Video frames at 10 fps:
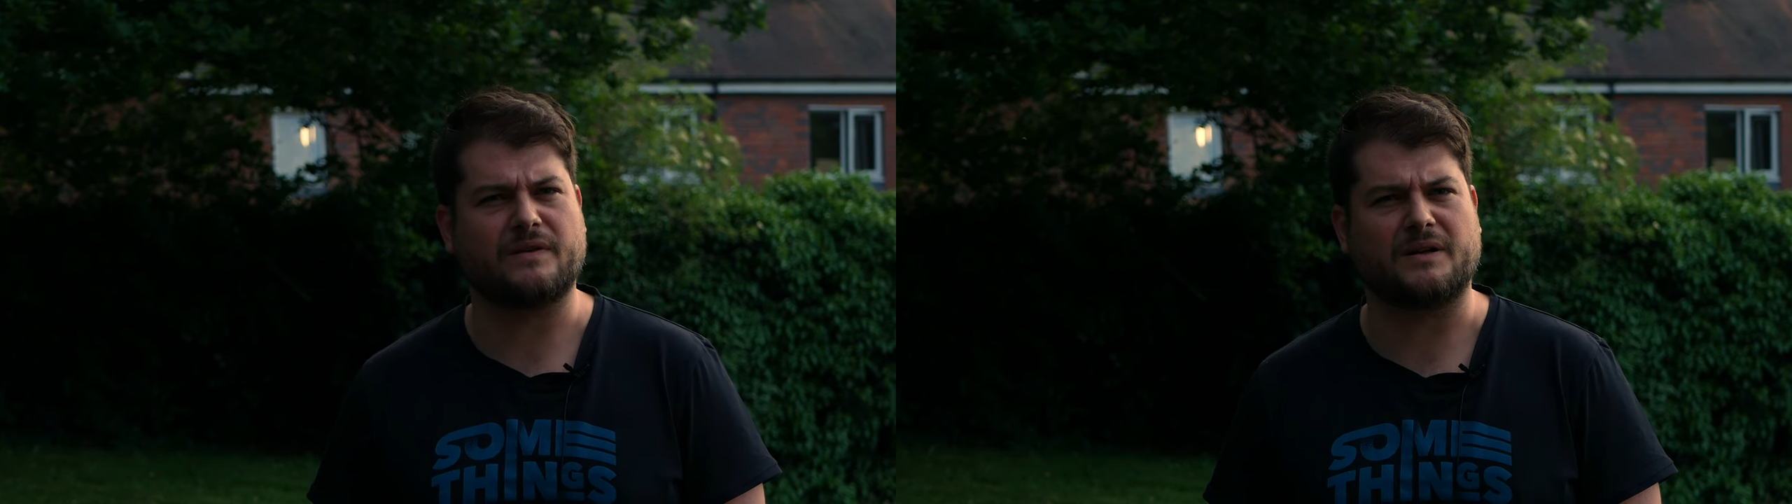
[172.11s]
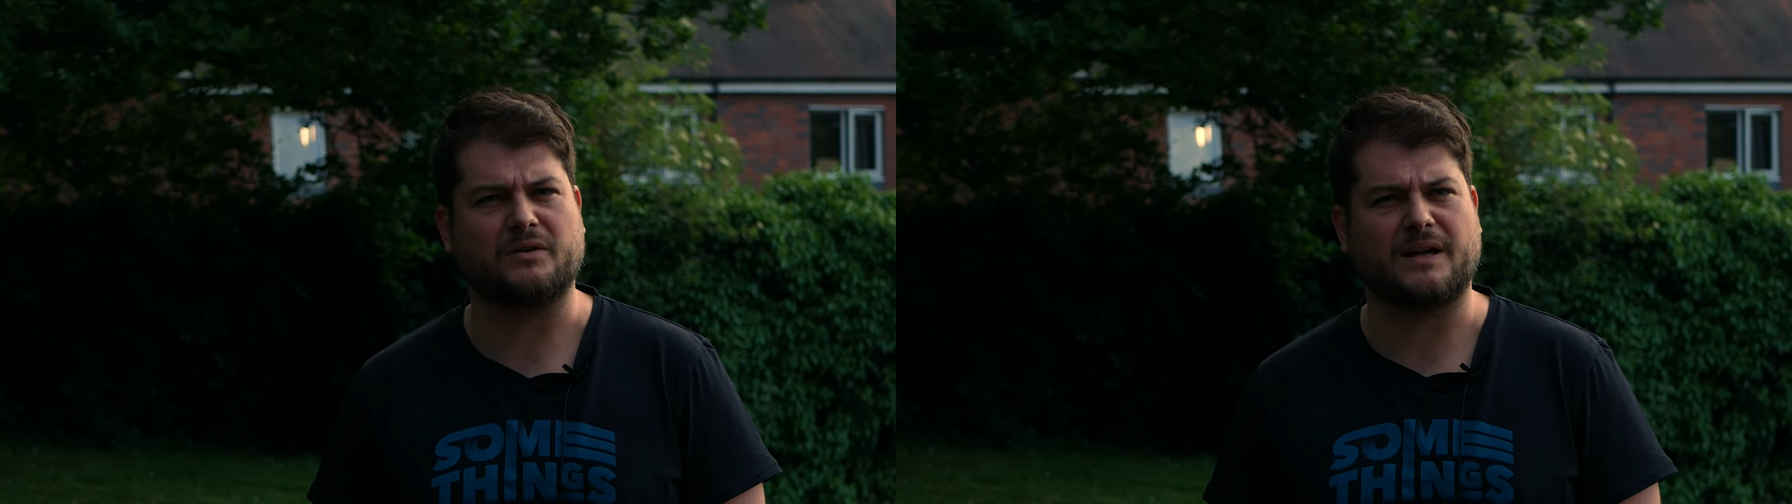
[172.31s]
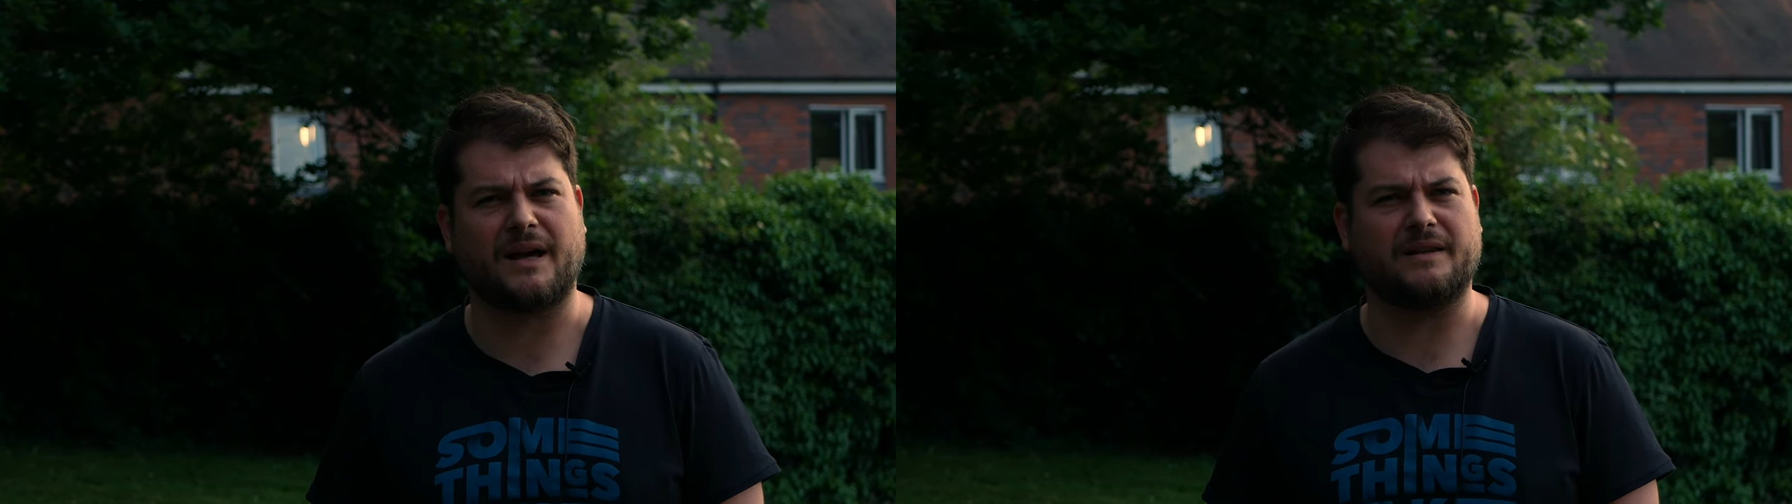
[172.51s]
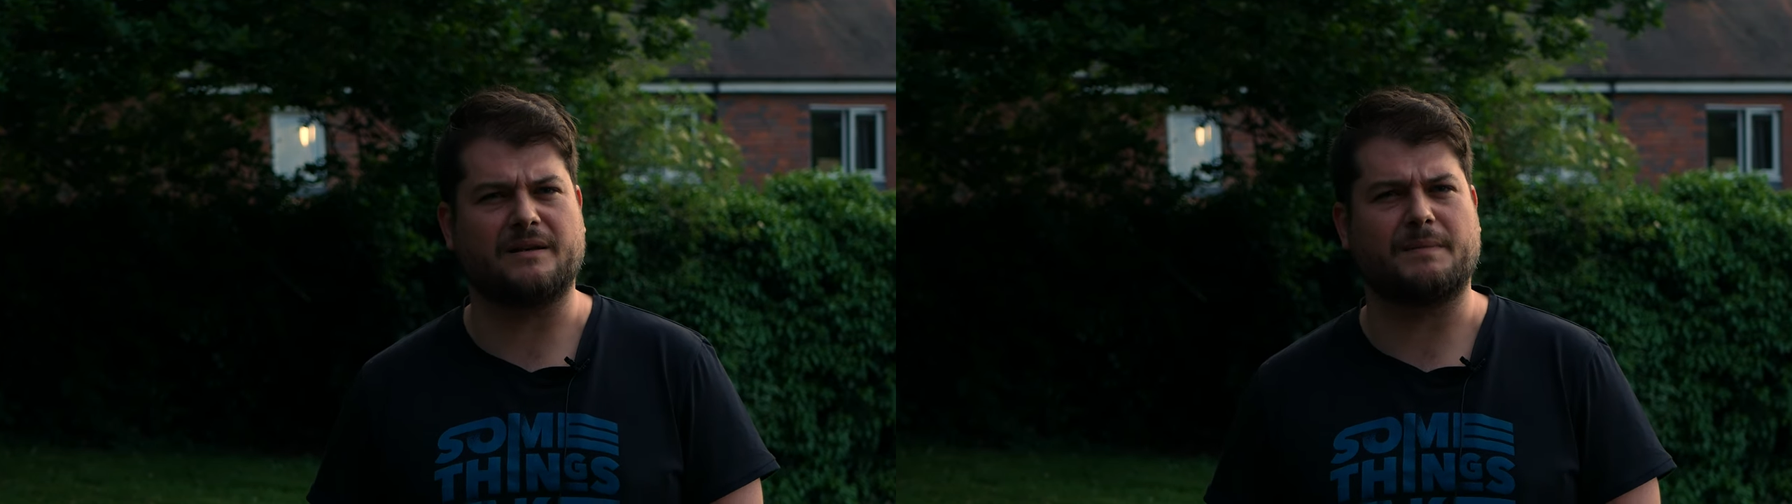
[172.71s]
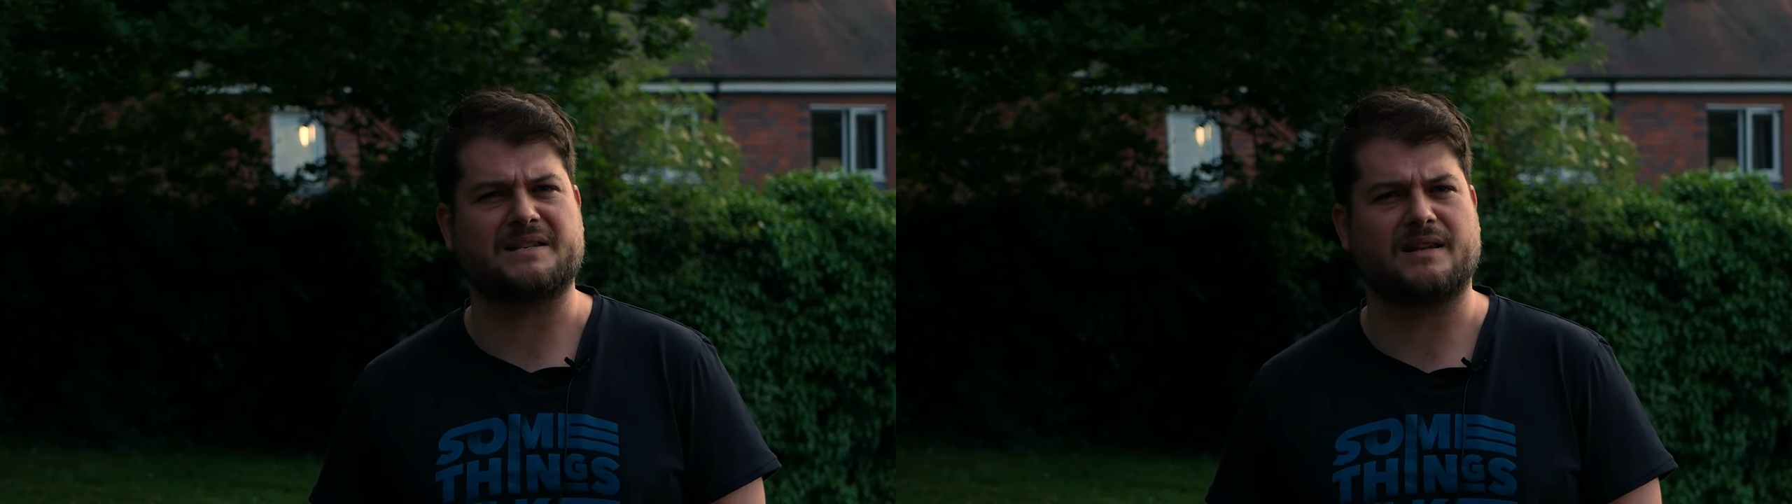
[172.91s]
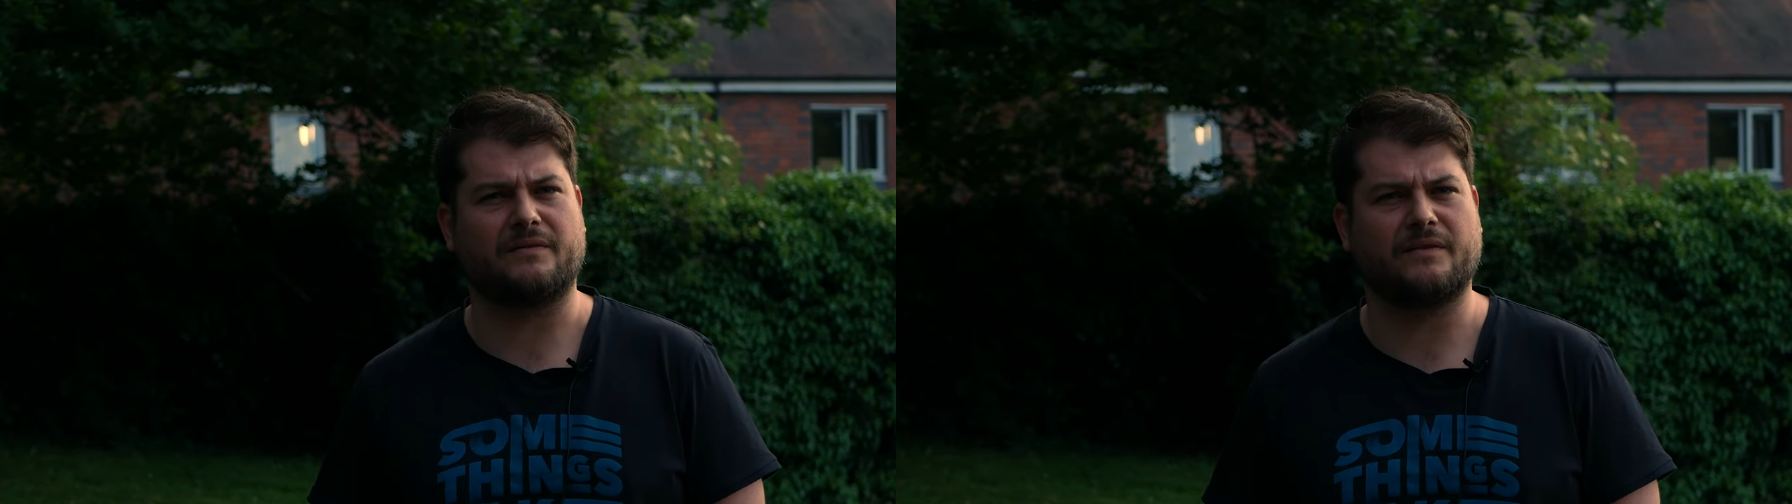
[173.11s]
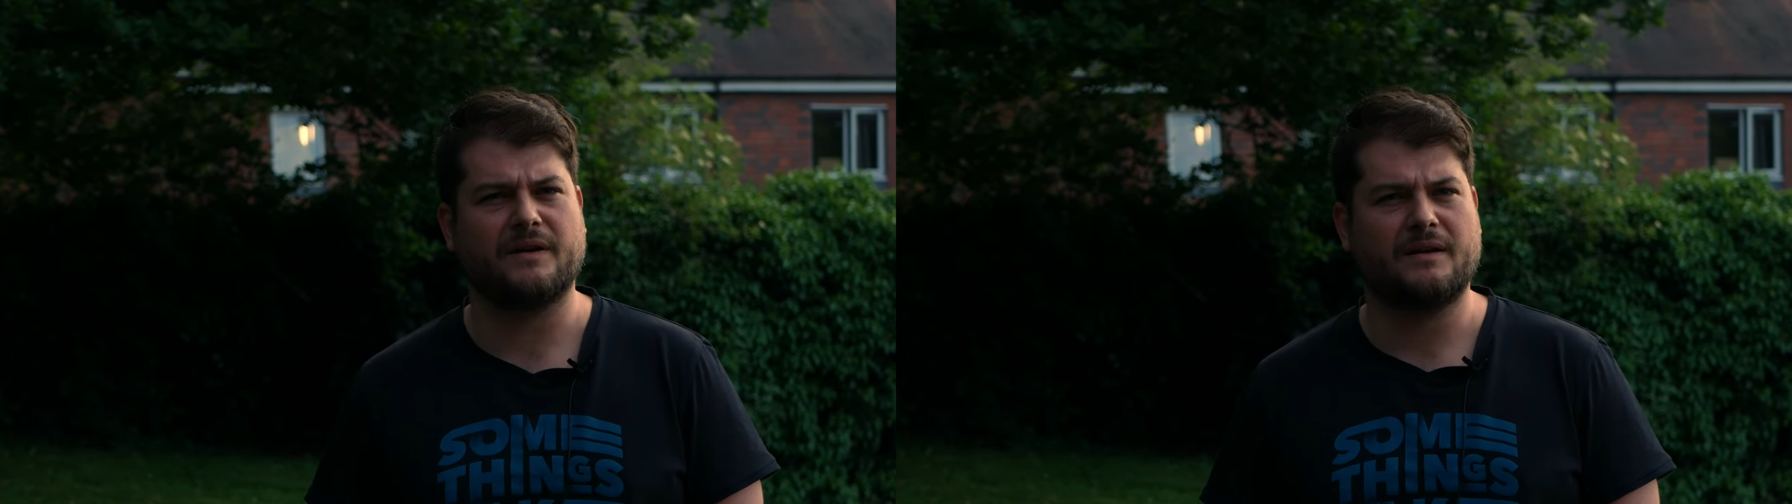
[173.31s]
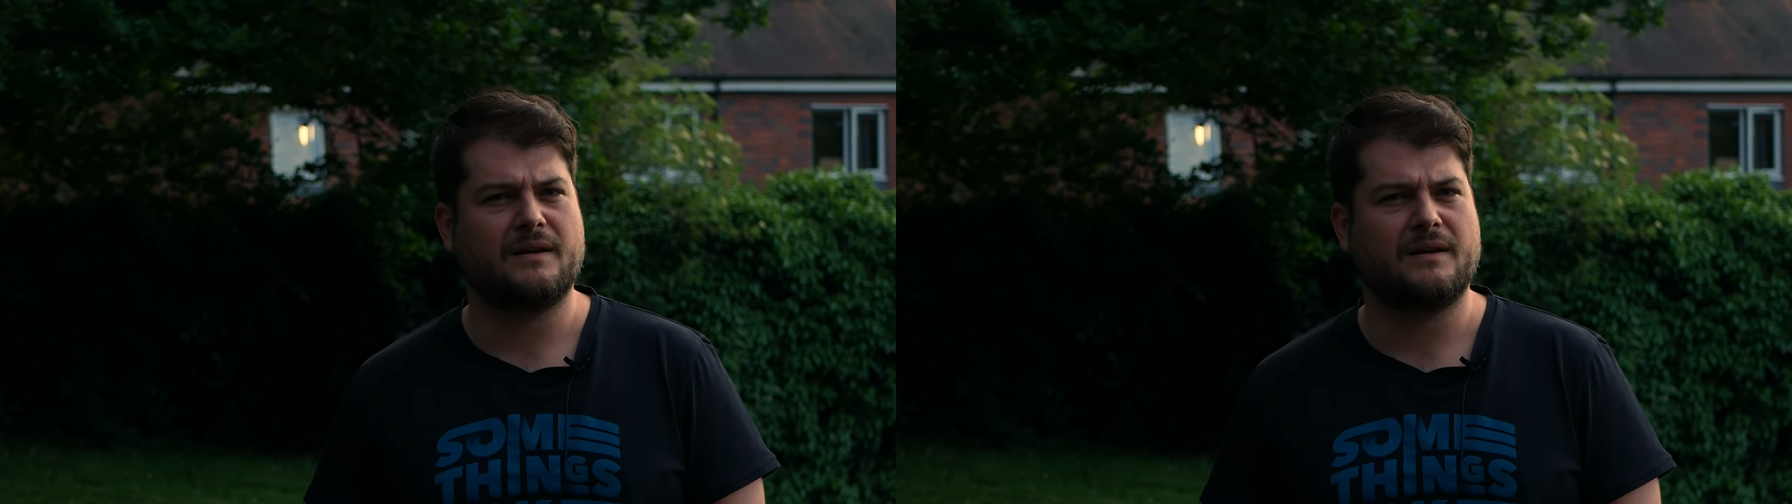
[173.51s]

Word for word: and not hiding myself